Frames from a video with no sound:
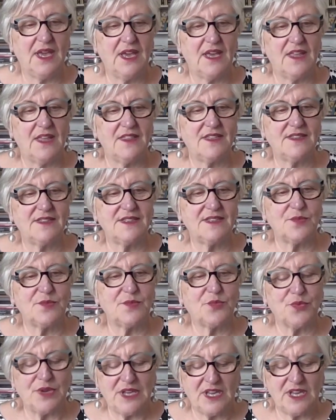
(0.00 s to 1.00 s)
This is a
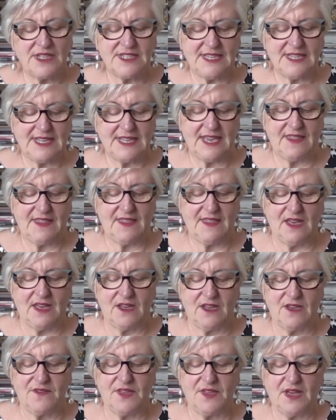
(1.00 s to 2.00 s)
bringing together
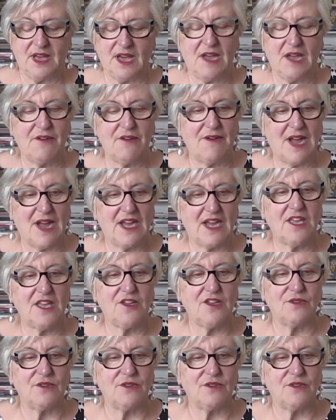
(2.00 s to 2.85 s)
of the hierarchical